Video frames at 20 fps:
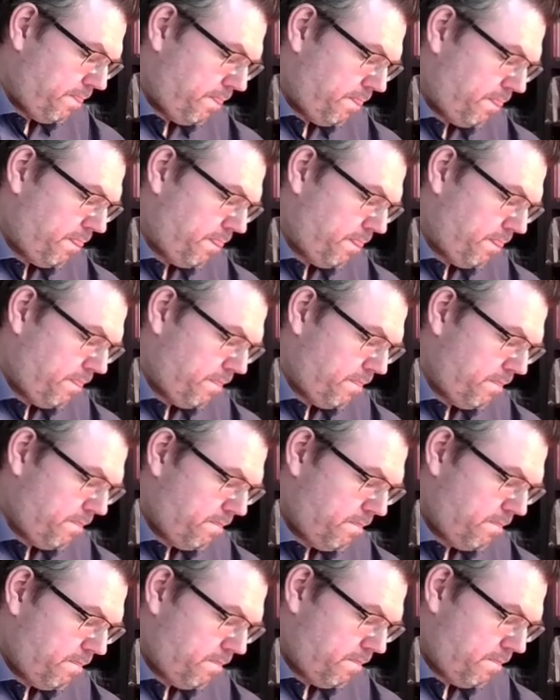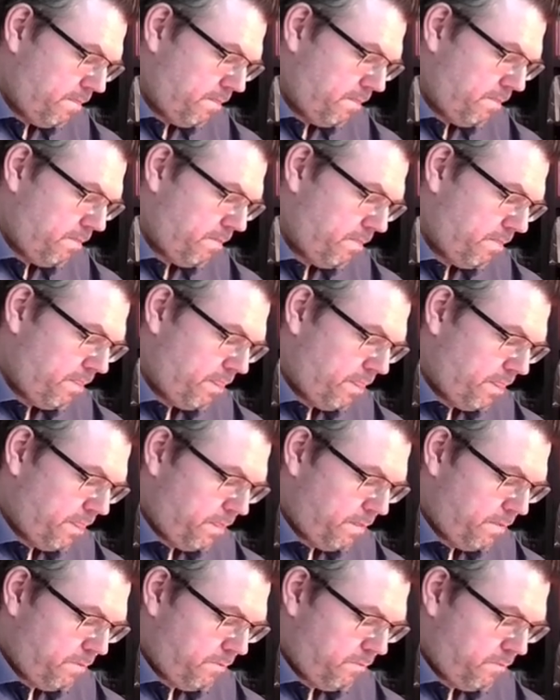
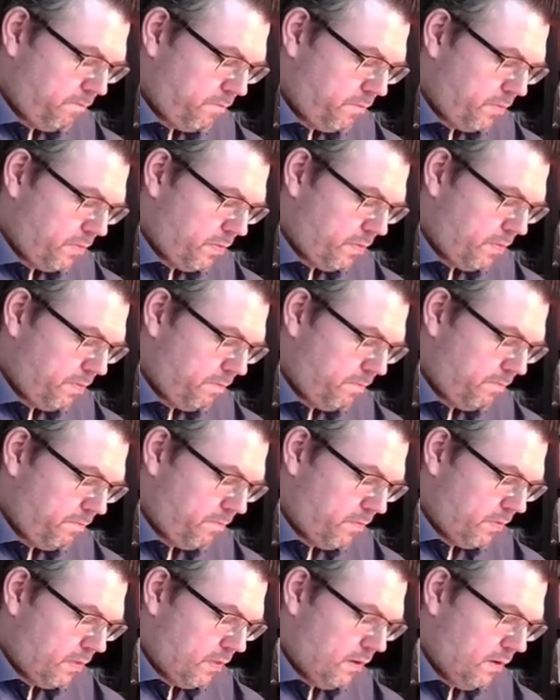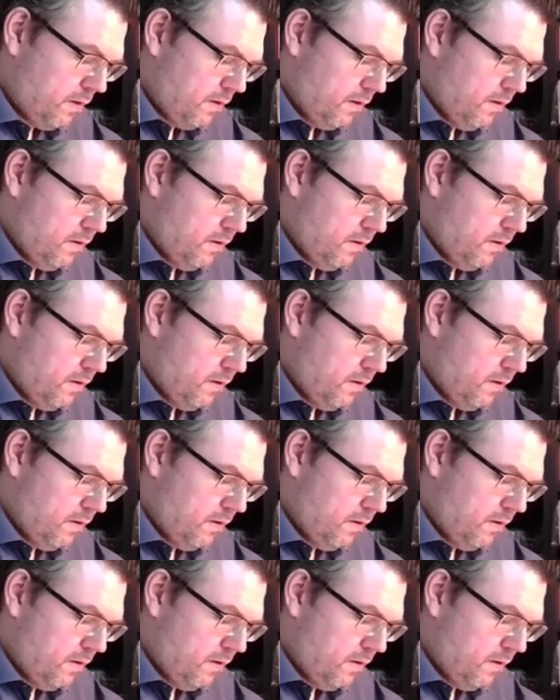[no speech]